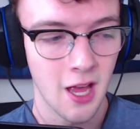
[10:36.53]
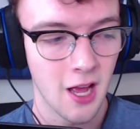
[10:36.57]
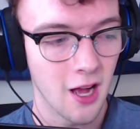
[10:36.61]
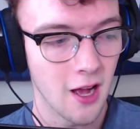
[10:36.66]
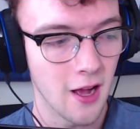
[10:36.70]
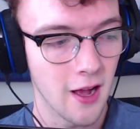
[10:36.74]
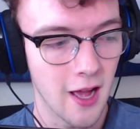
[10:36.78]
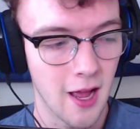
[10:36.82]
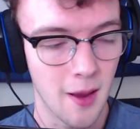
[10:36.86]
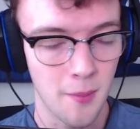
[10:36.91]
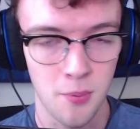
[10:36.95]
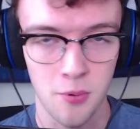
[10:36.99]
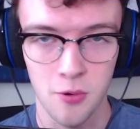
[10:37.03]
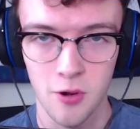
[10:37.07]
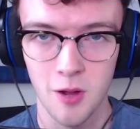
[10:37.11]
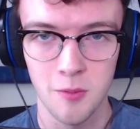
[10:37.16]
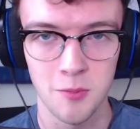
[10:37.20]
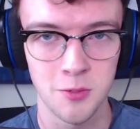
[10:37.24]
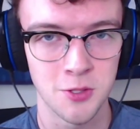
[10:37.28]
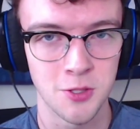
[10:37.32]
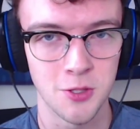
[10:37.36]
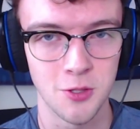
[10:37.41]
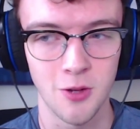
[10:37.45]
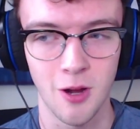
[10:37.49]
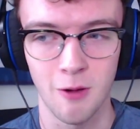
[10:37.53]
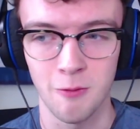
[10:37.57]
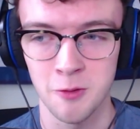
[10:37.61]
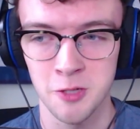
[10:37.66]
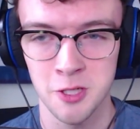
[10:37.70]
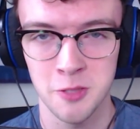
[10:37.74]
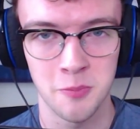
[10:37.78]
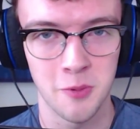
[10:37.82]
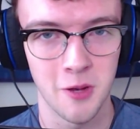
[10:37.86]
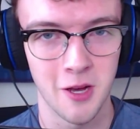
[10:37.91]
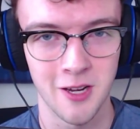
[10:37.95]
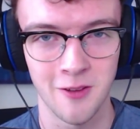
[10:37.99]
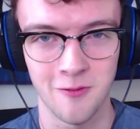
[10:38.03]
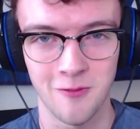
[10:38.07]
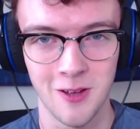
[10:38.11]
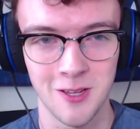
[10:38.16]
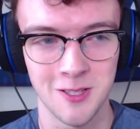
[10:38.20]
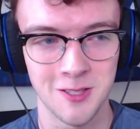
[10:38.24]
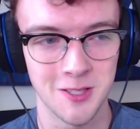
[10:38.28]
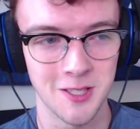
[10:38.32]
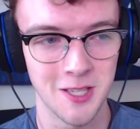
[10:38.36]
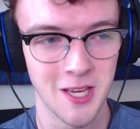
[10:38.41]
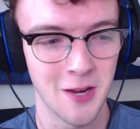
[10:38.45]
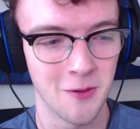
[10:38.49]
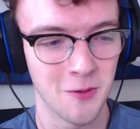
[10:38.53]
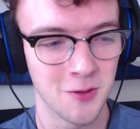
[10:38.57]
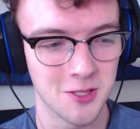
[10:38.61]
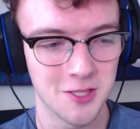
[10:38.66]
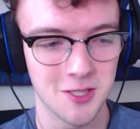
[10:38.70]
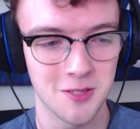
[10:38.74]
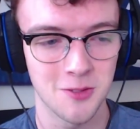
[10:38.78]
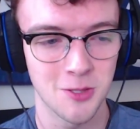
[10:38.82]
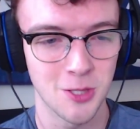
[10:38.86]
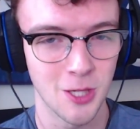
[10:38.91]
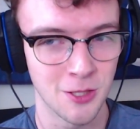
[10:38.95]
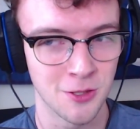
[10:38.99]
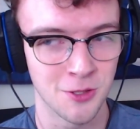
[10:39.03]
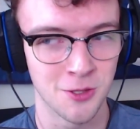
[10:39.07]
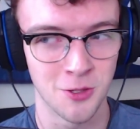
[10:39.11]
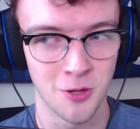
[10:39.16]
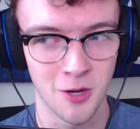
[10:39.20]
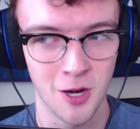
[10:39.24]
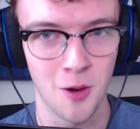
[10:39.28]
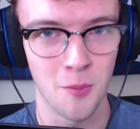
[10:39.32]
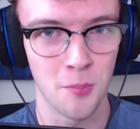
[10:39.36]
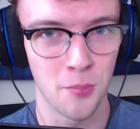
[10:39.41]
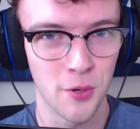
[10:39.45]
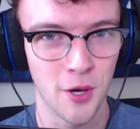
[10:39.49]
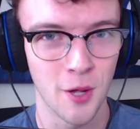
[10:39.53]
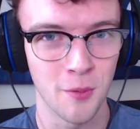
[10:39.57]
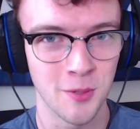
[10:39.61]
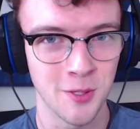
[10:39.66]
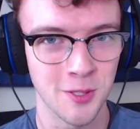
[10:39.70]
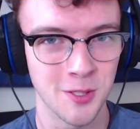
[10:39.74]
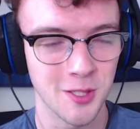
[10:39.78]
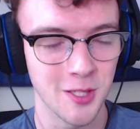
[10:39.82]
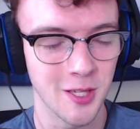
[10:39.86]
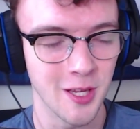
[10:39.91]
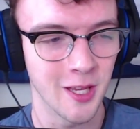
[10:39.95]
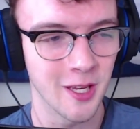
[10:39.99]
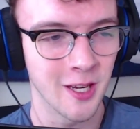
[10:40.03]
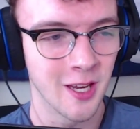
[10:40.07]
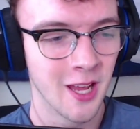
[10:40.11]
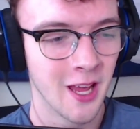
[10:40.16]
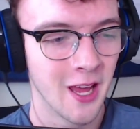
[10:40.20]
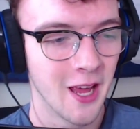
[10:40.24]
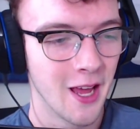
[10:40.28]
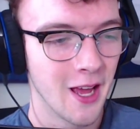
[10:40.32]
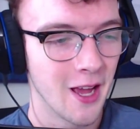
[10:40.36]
I promise you I'll respond if I see it, which chances are I'll probably see it.